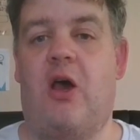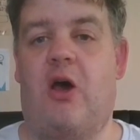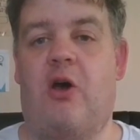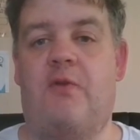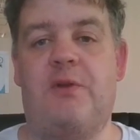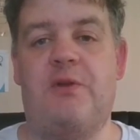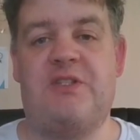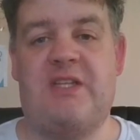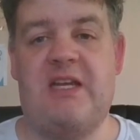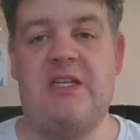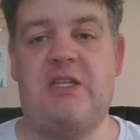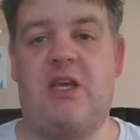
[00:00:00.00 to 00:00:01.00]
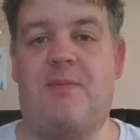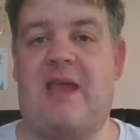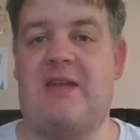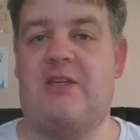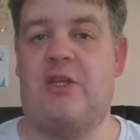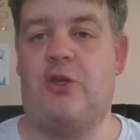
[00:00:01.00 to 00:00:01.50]
of Lieutenant
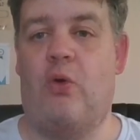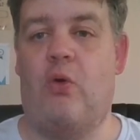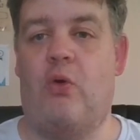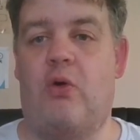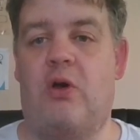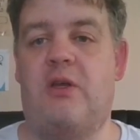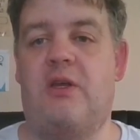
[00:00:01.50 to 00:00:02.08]
Commander Yor,